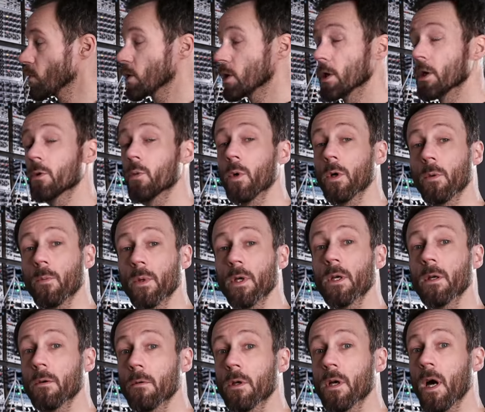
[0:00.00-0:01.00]
it will
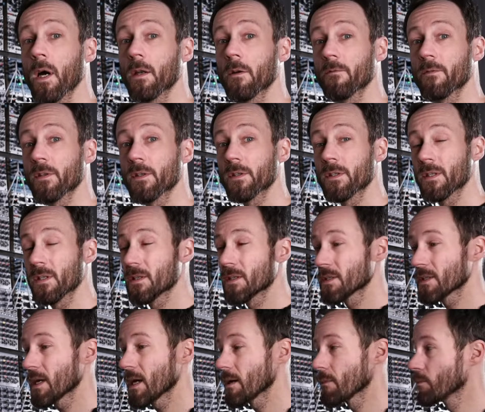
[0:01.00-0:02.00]
be kind of the
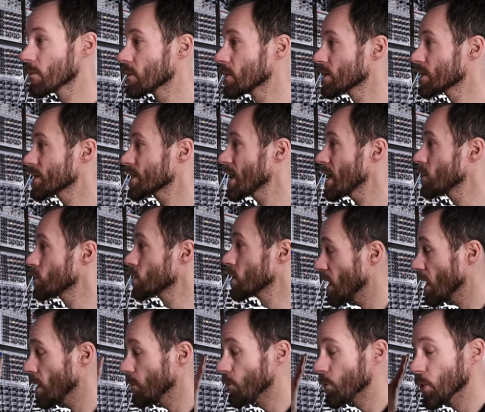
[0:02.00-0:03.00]
same sound.
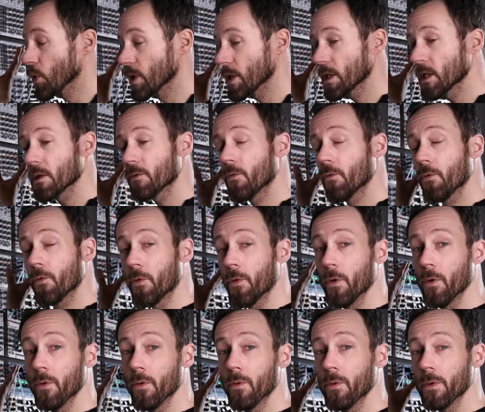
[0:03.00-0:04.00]
I'm putting it
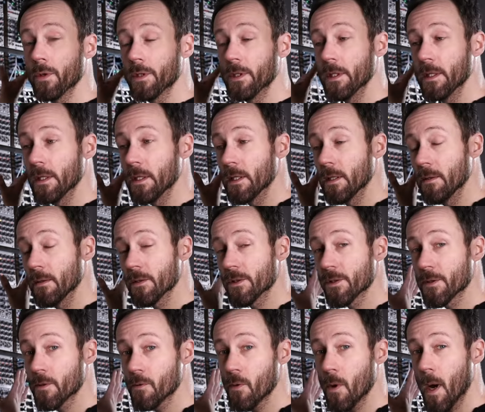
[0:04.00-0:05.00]
through the
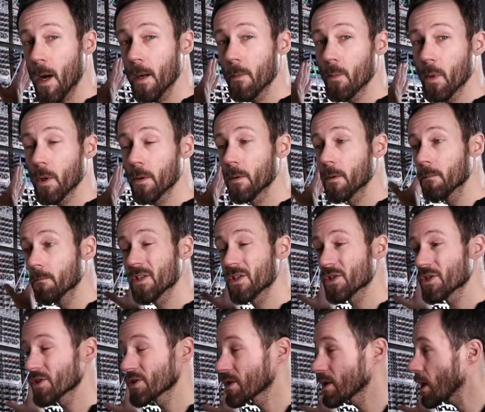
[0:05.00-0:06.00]
Strymon
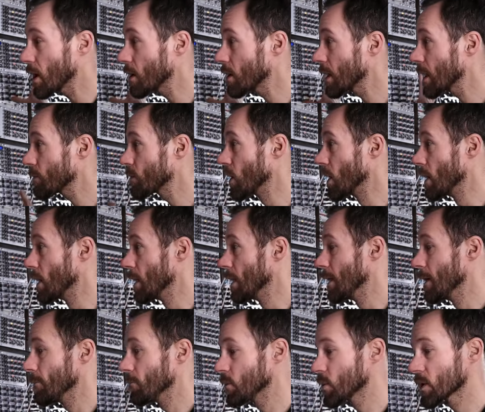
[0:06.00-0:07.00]
Starlab
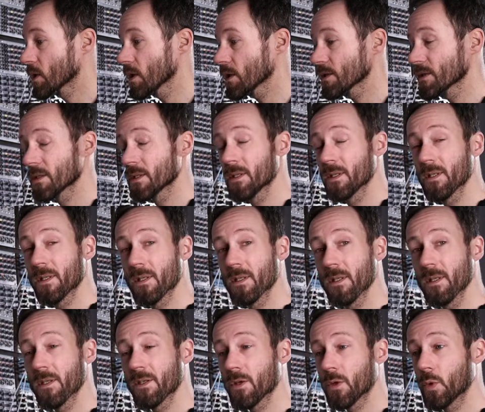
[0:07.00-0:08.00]
because this
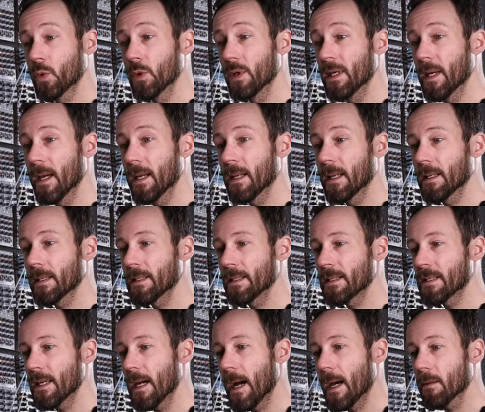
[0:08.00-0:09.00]
is creating
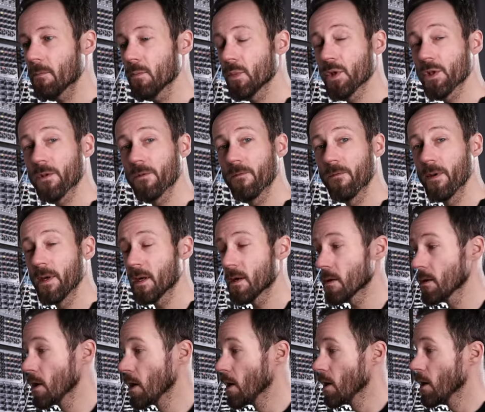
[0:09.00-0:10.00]
this atmosphere.